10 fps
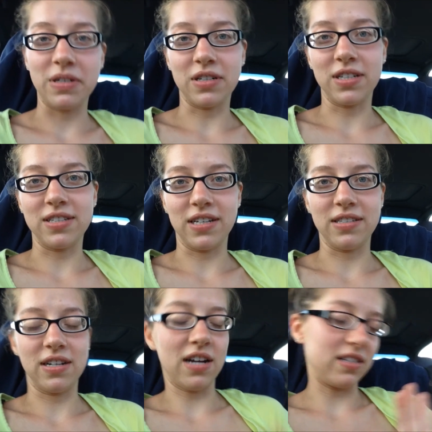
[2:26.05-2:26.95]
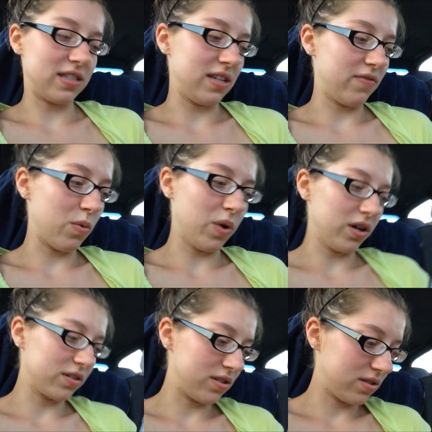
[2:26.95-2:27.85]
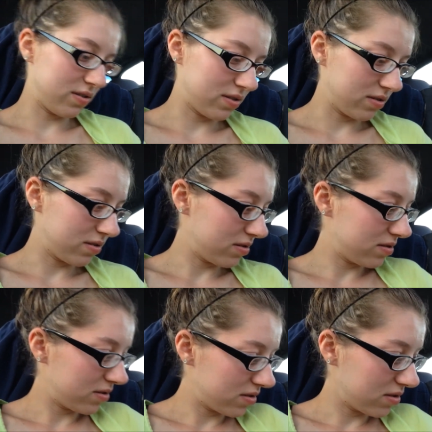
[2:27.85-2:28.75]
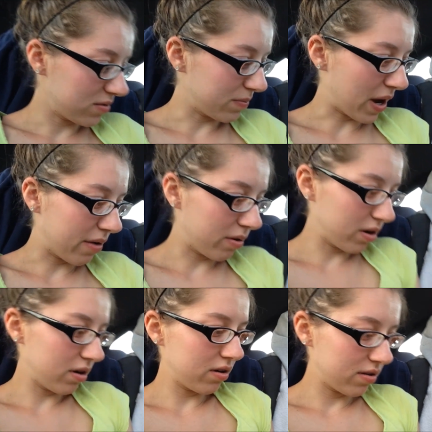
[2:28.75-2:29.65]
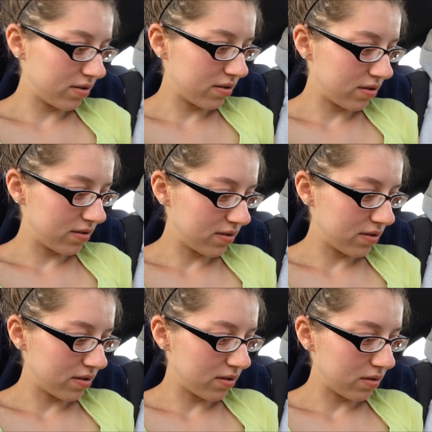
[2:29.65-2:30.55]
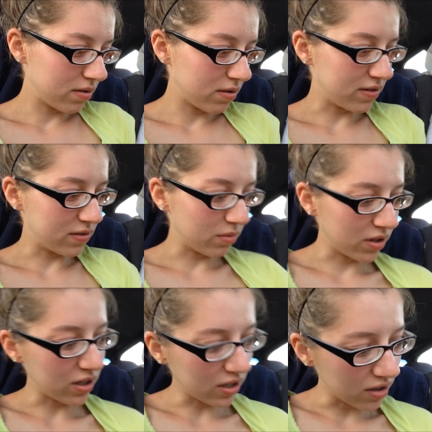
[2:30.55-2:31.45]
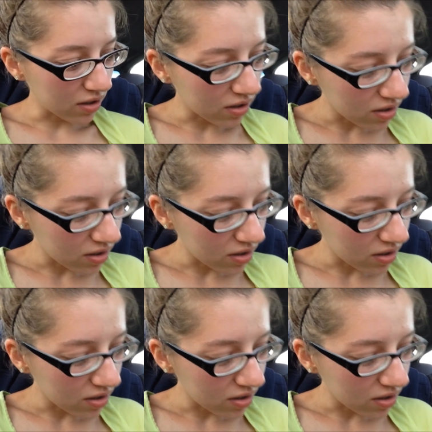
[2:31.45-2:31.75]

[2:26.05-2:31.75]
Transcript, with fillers: we're gonna test it out and see if it works. Power. Is it working?